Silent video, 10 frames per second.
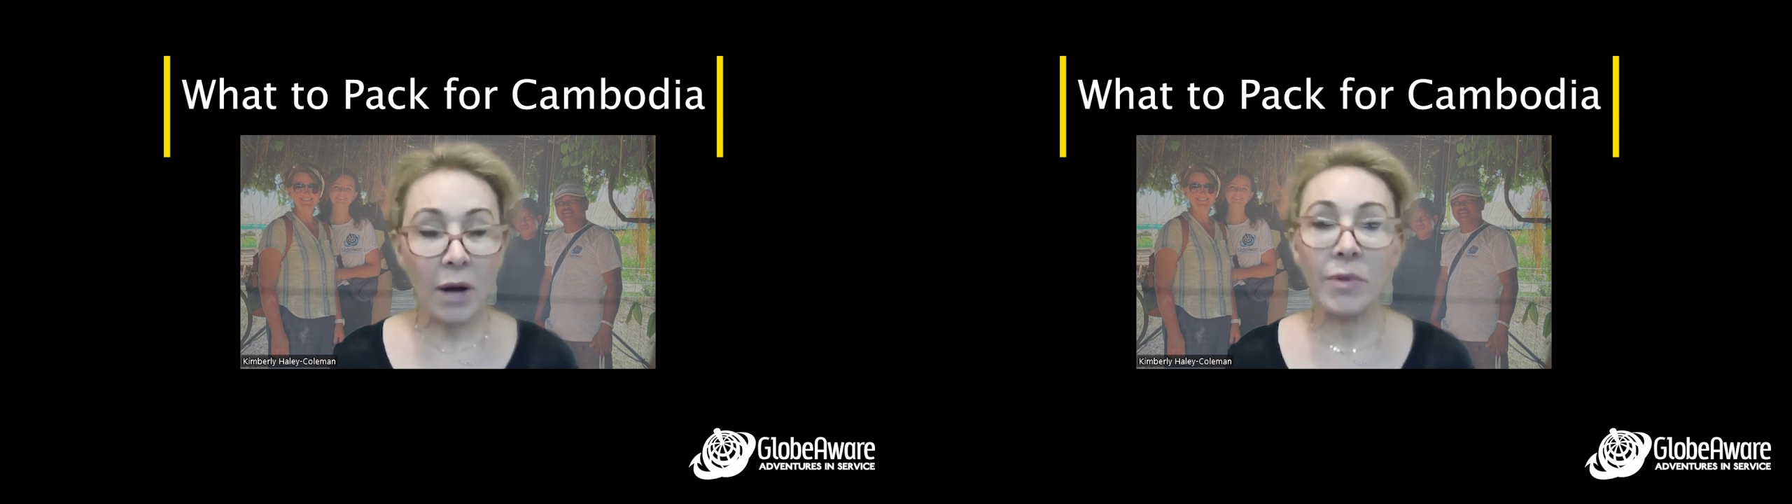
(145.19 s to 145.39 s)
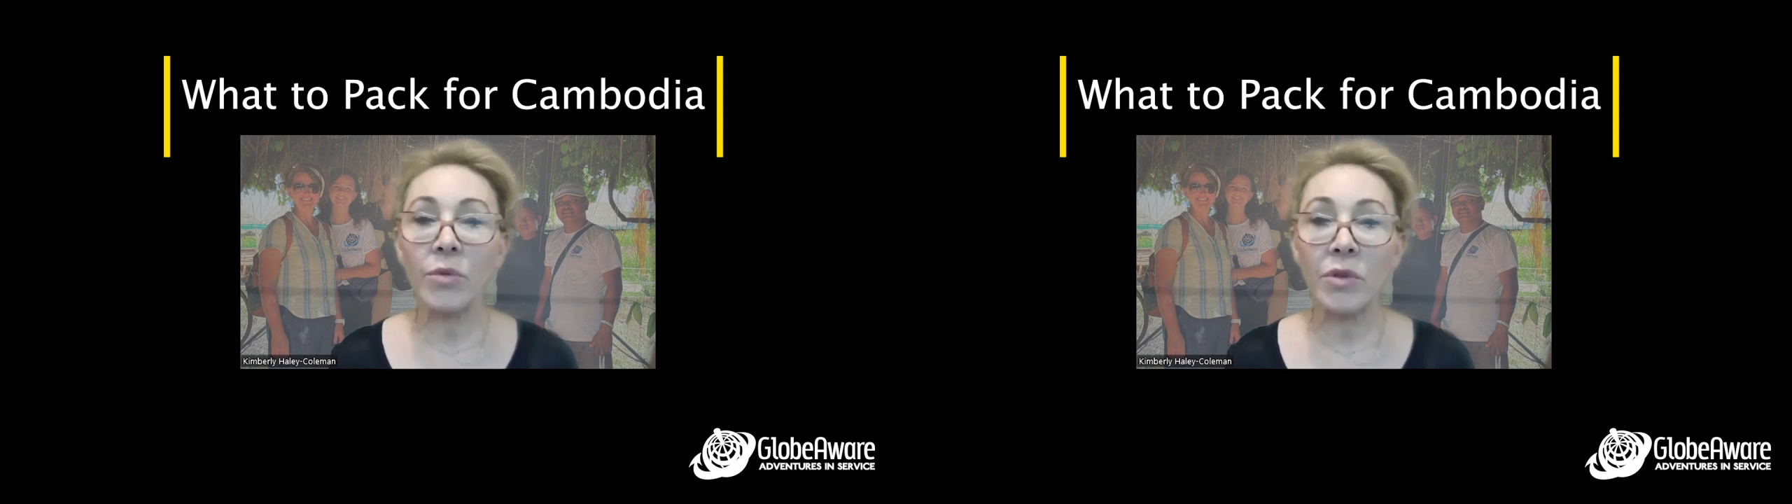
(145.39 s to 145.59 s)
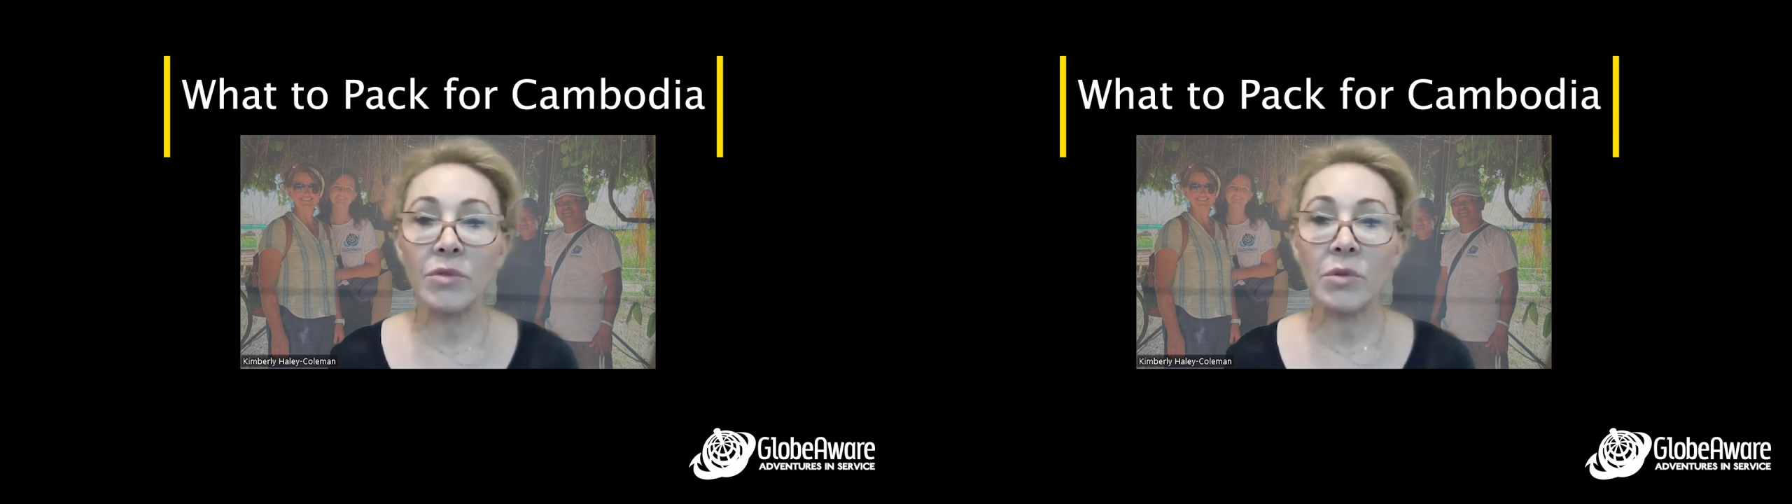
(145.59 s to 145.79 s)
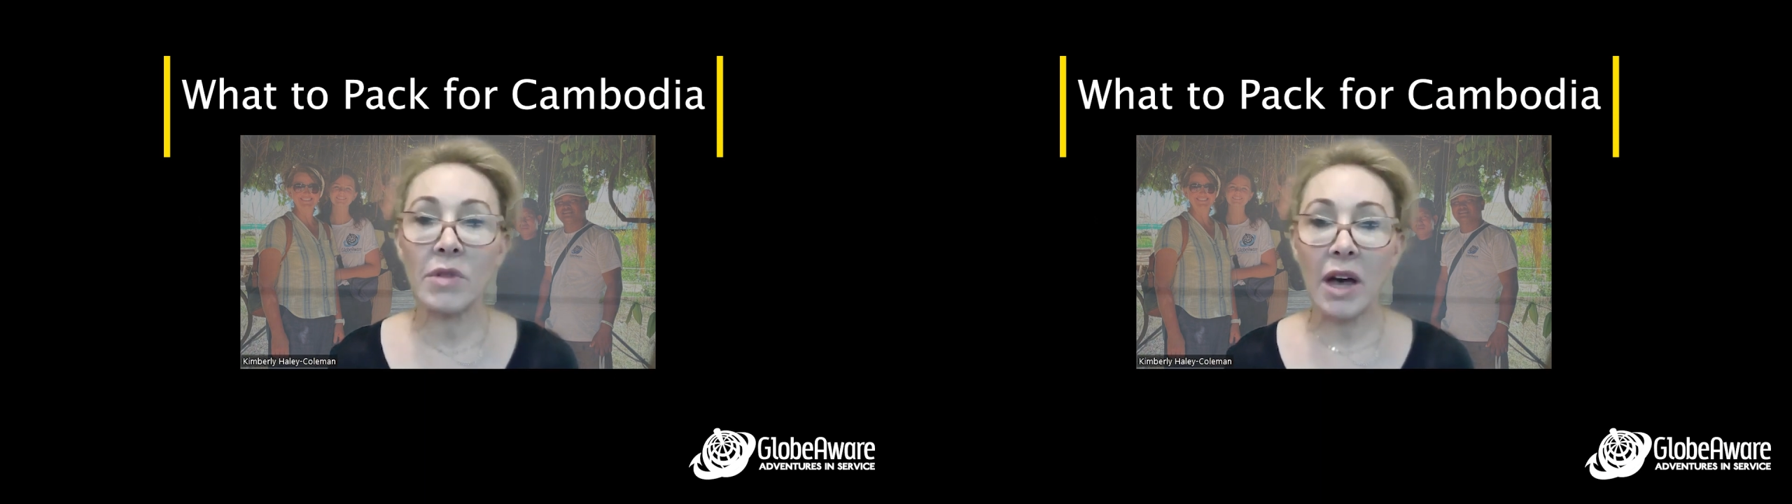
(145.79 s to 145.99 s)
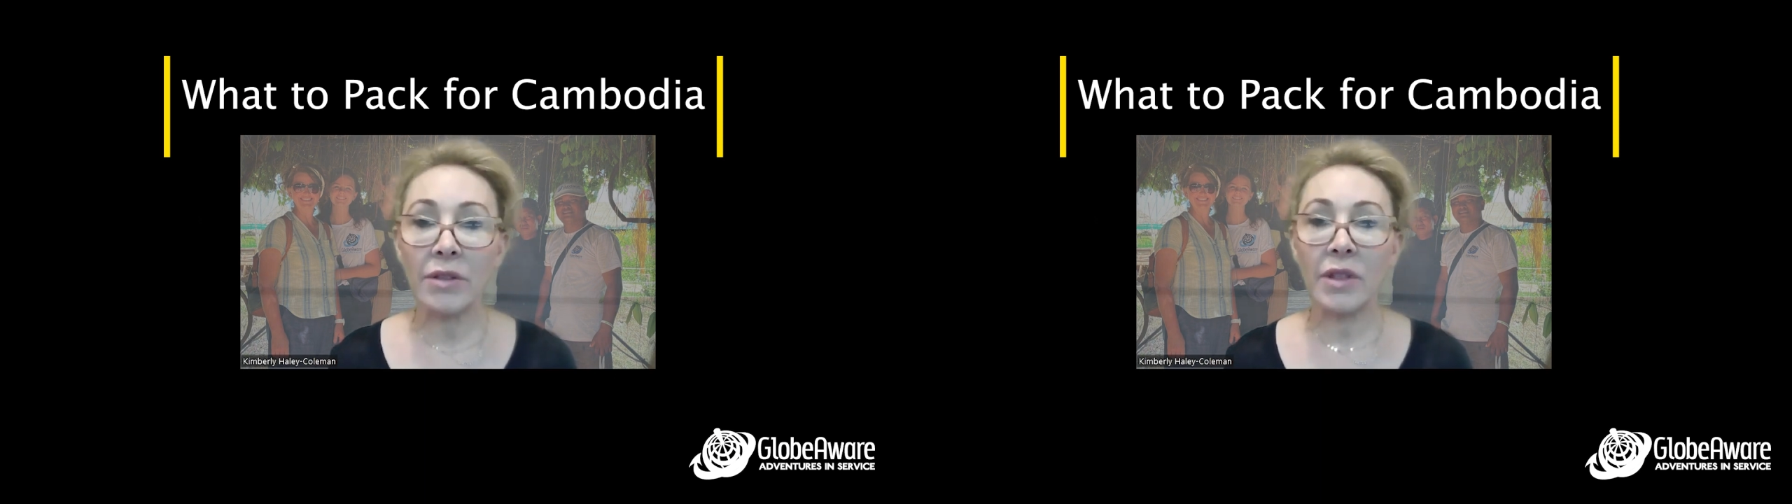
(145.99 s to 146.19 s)
couple rooms
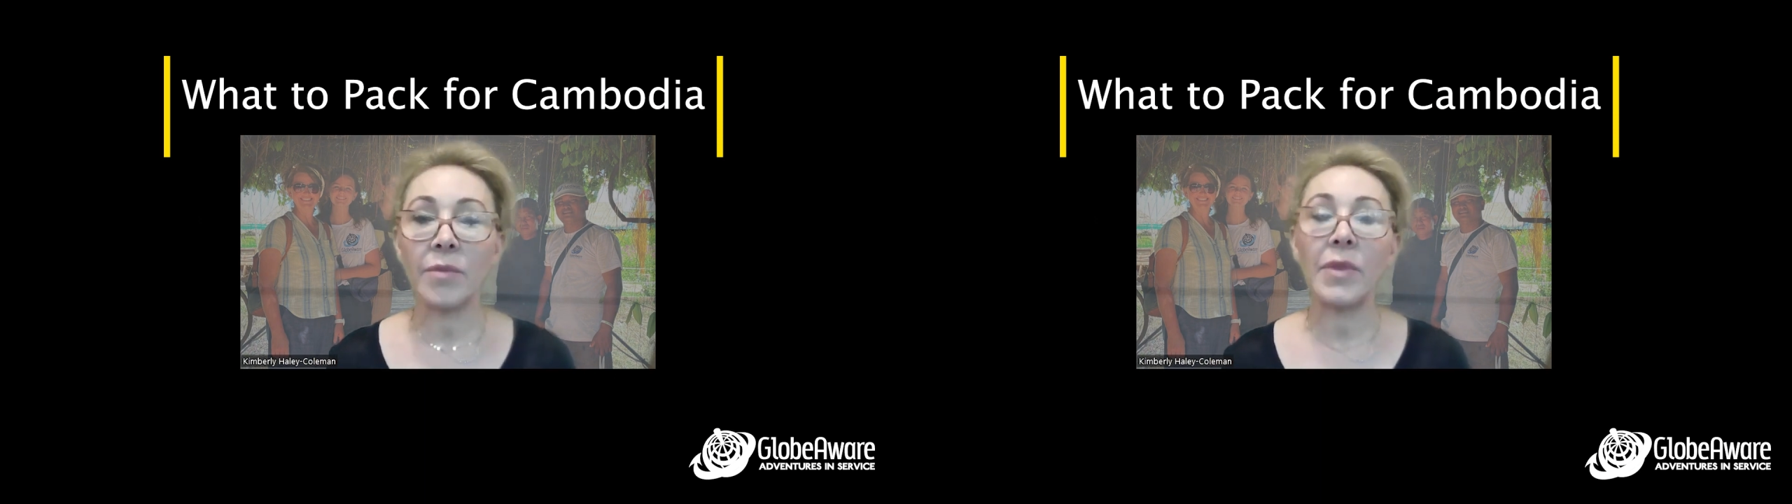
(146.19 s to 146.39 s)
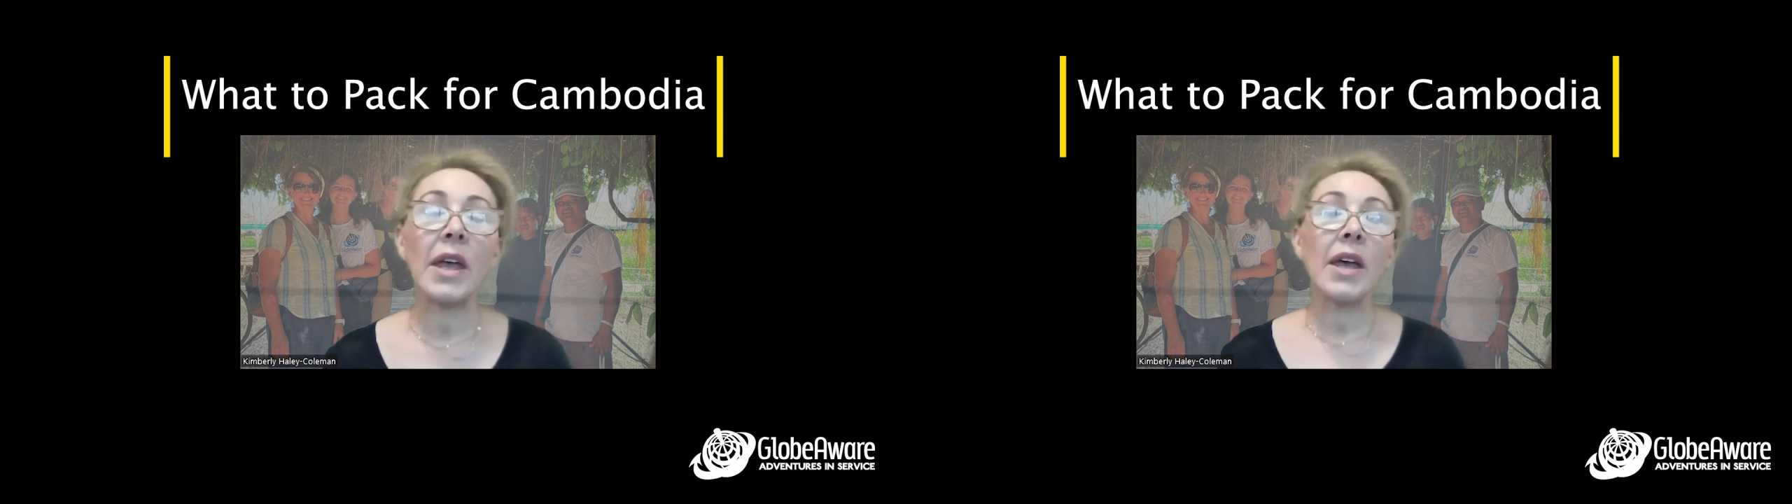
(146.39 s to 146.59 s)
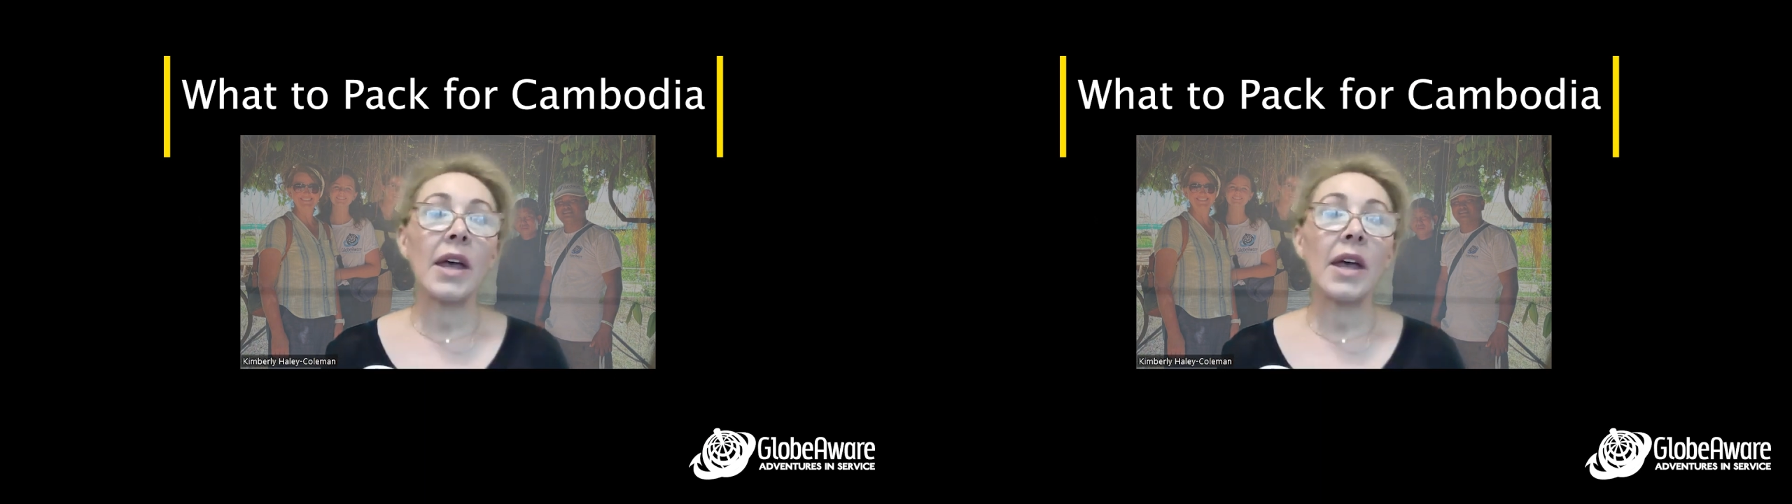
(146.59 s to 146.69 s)
without them.